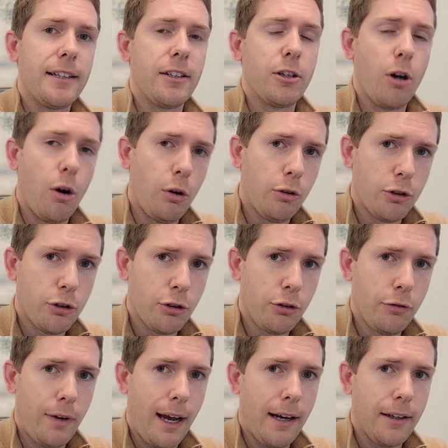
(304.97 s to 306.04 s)
cultural
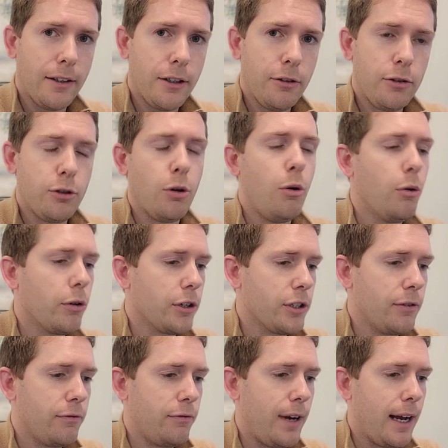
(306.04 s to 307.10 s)
value,
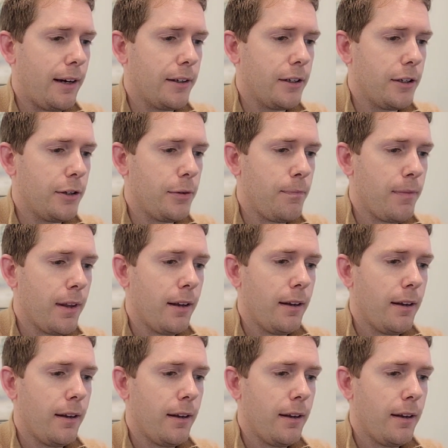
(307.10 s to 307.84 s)
tourism value,